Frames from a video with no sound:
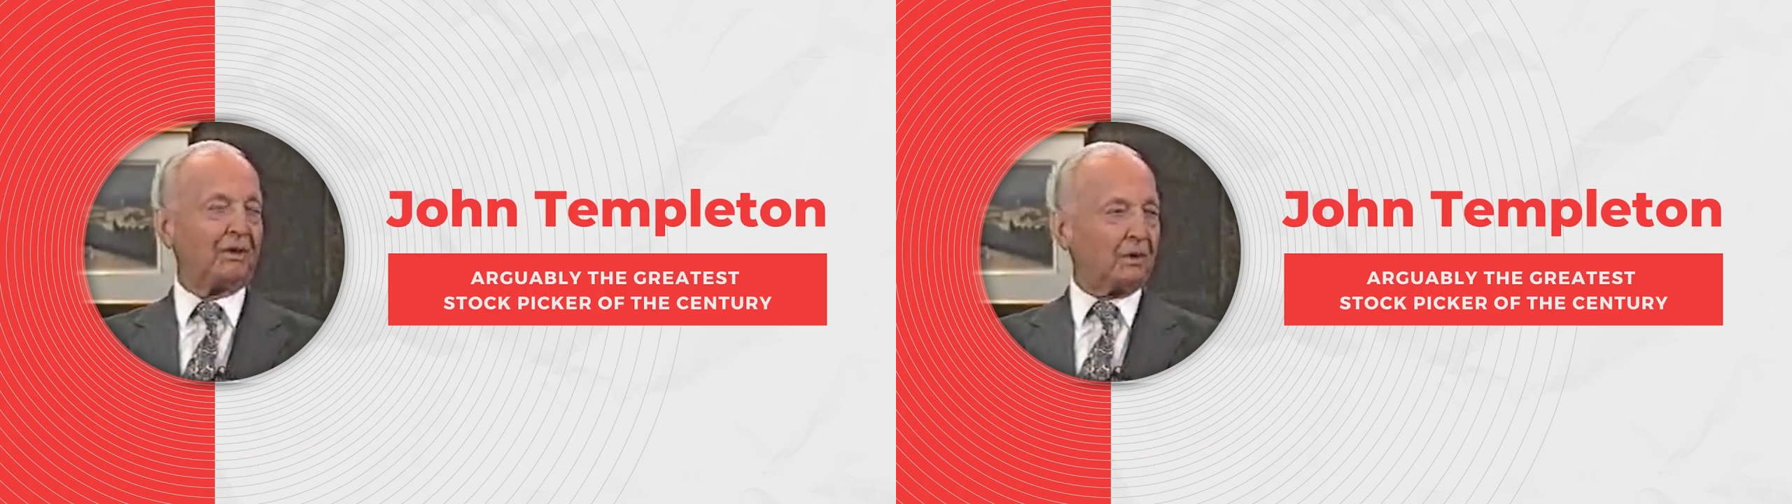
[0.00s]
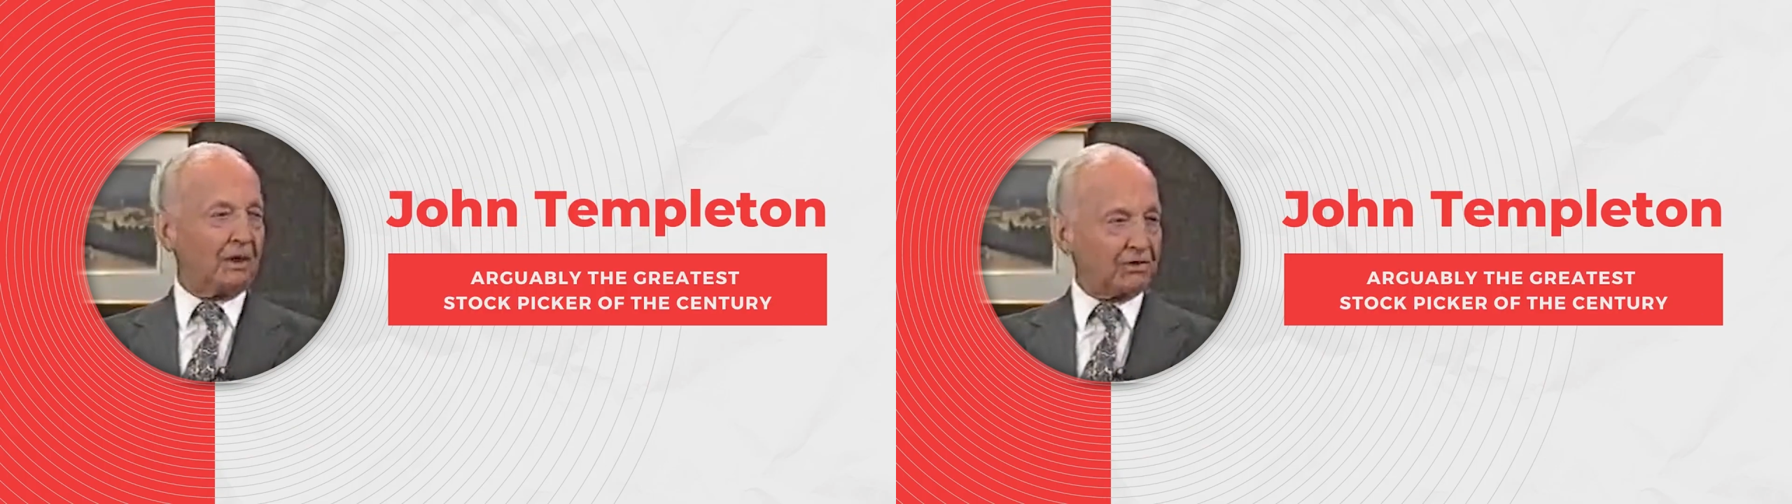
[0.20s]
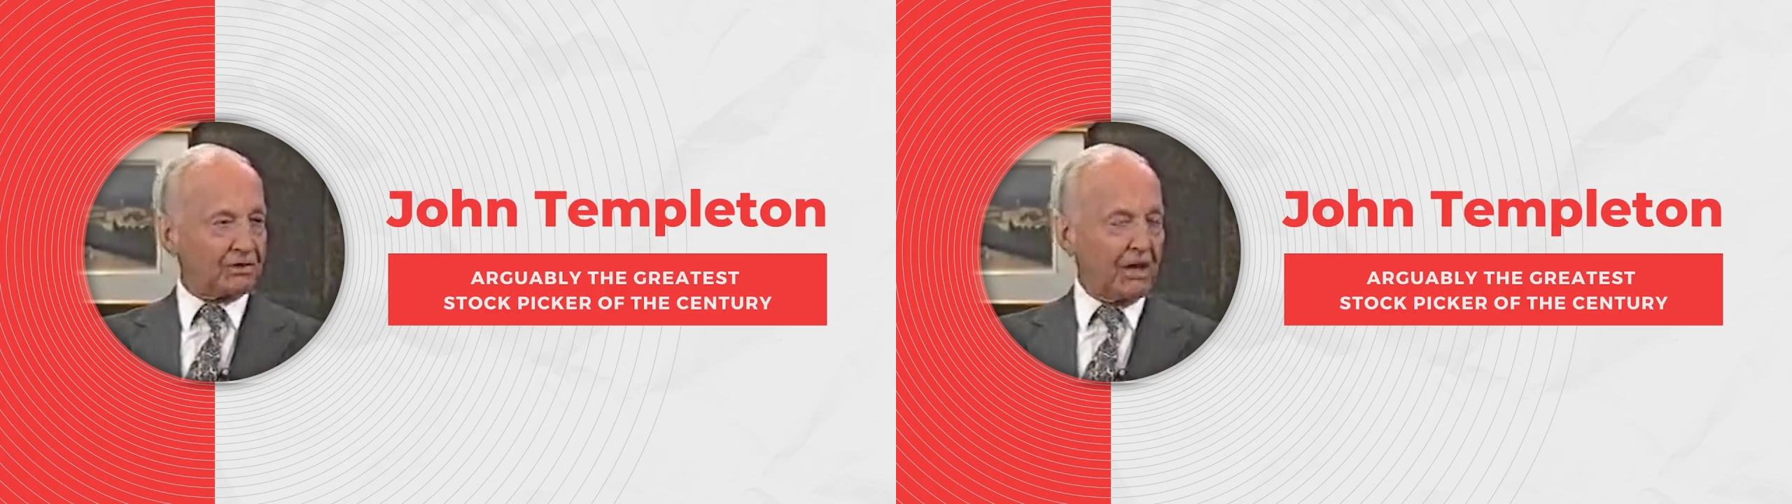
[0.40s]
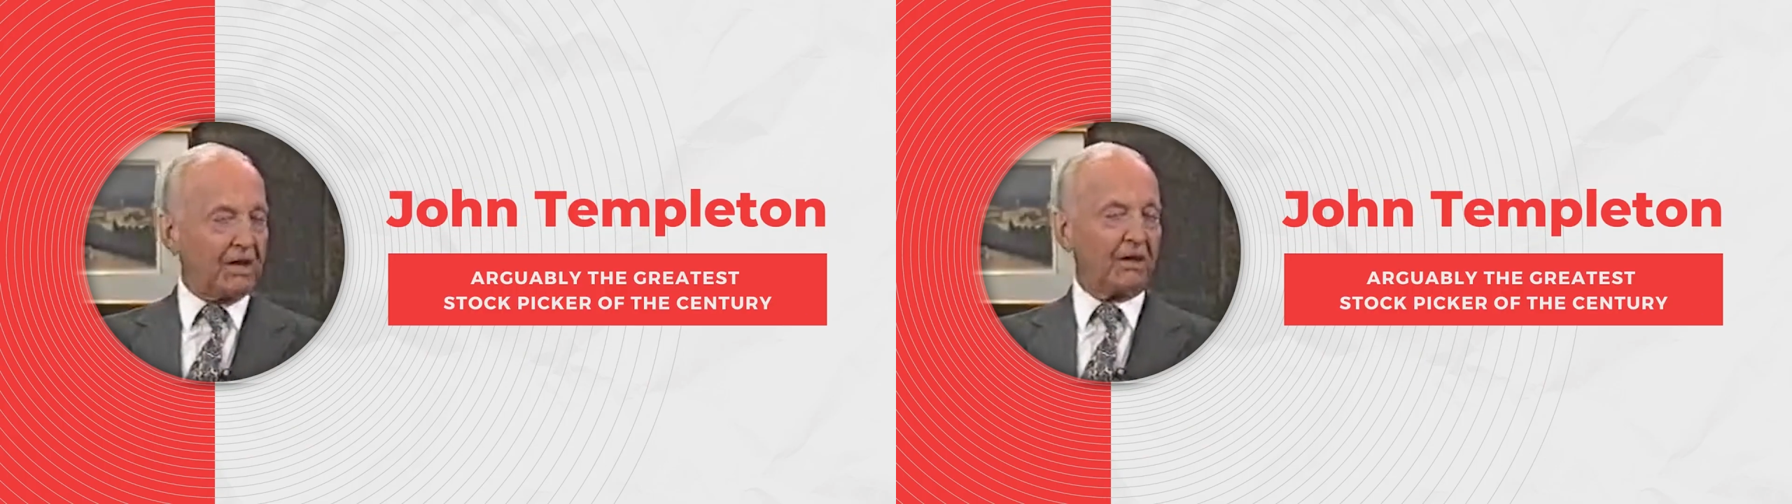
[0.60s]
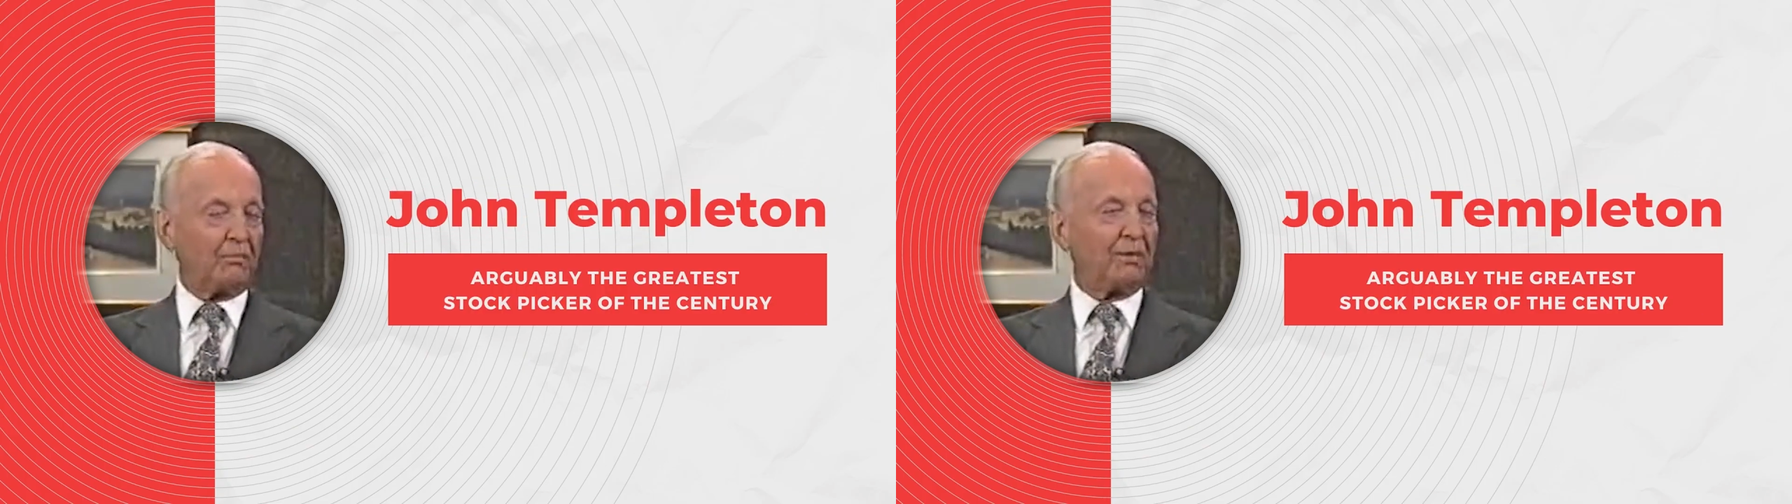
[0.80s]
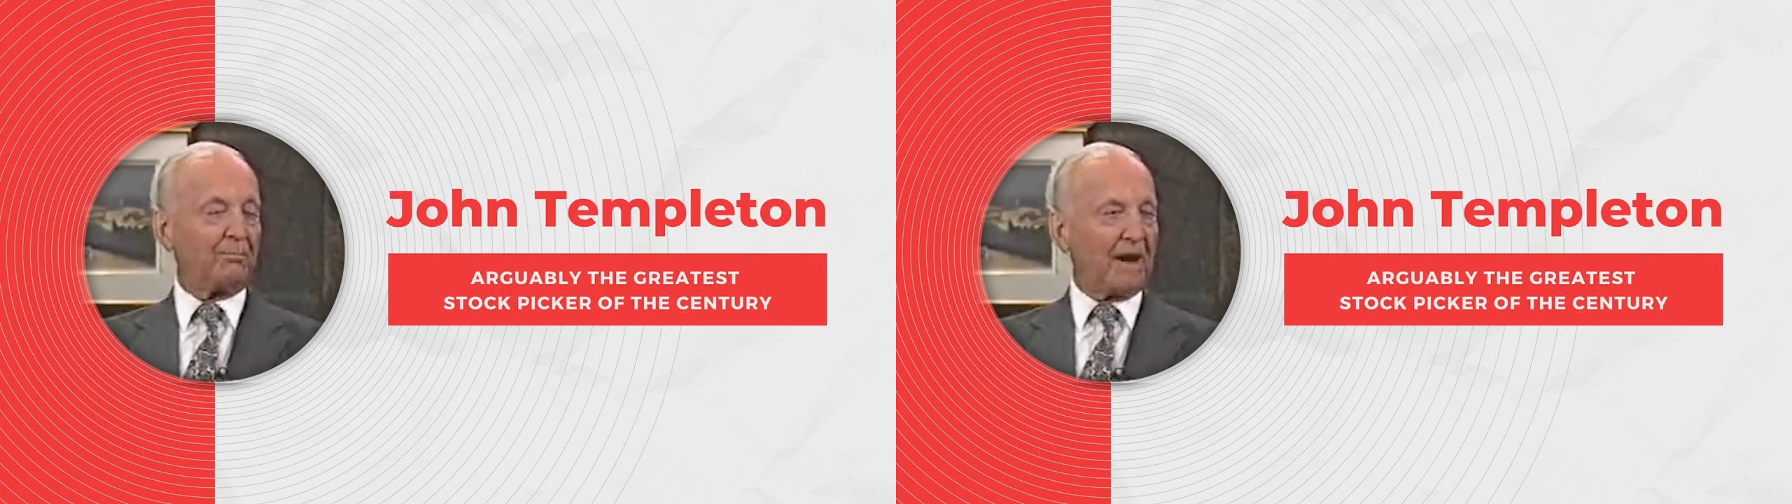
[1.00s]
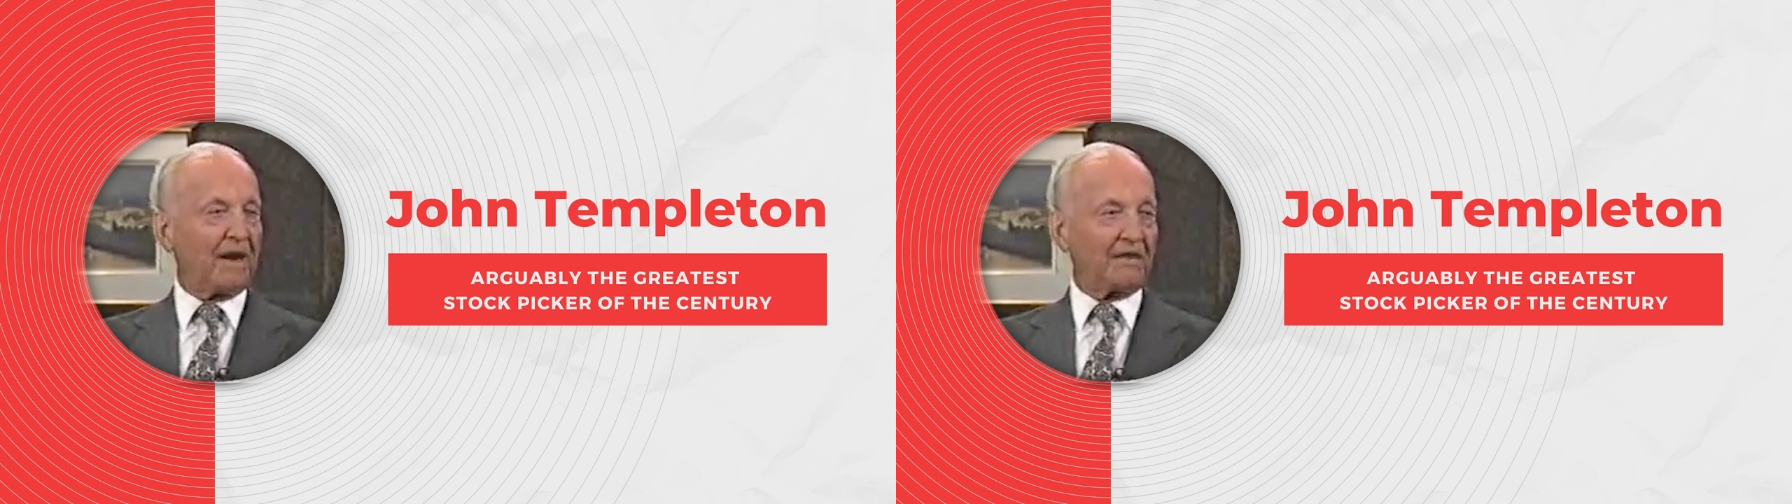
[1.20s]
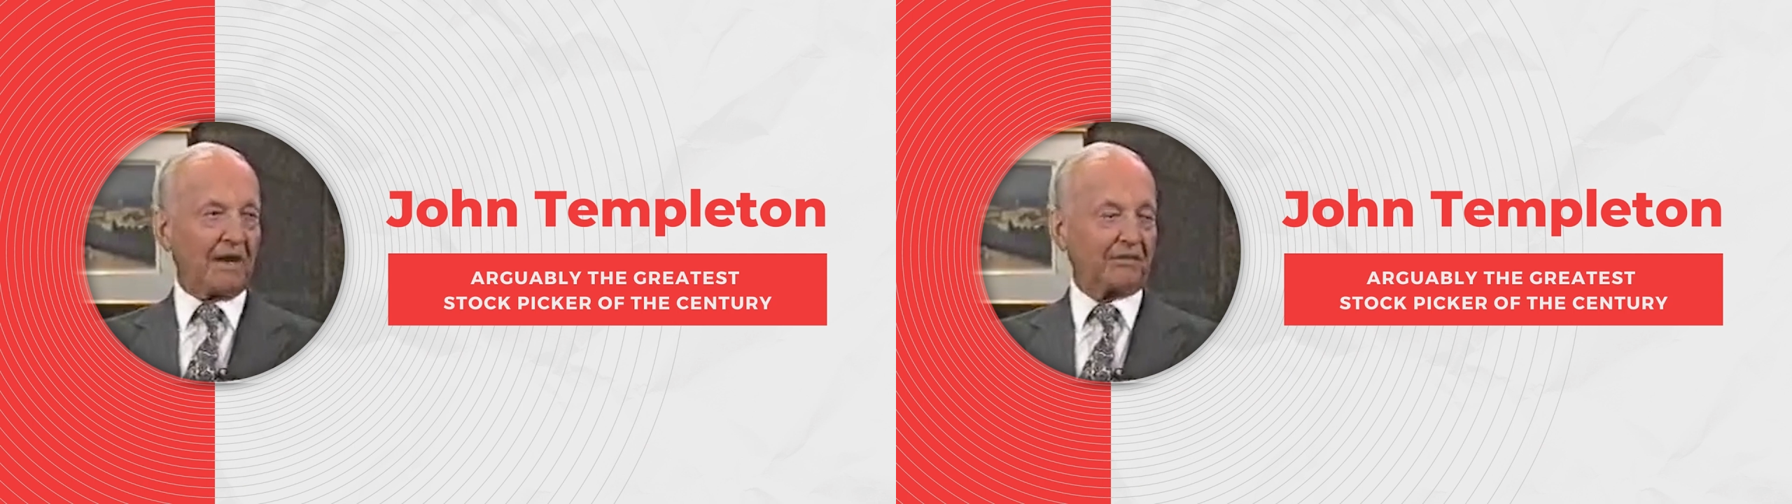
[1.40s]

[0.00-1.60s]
Each day we buy that